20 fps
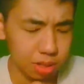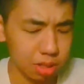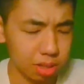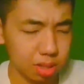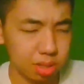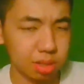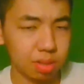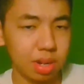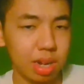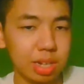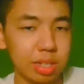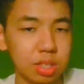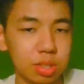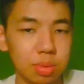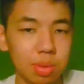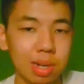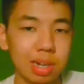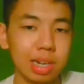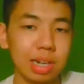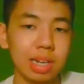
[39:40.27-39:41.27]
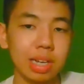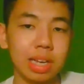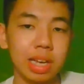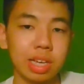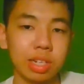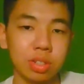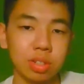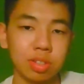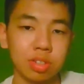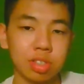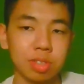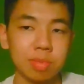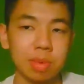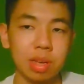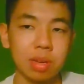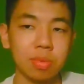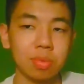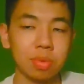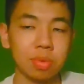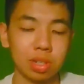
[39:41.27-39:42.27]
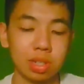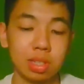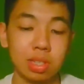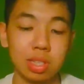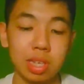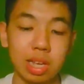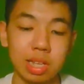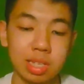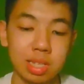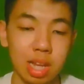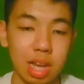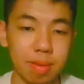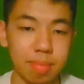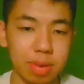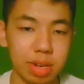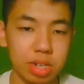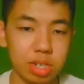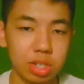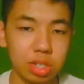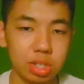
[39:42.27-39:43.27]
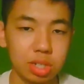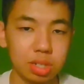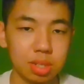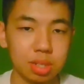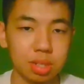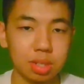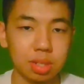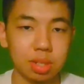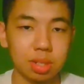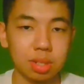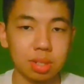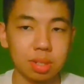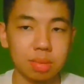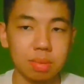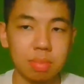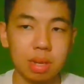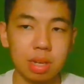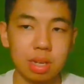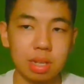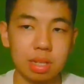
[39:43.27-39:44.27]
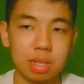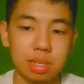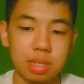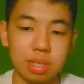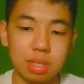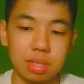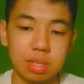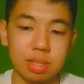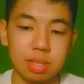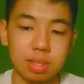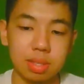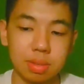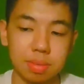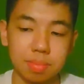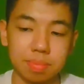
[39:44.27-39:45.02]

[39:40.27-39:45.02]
So that's why HRSMA was established, because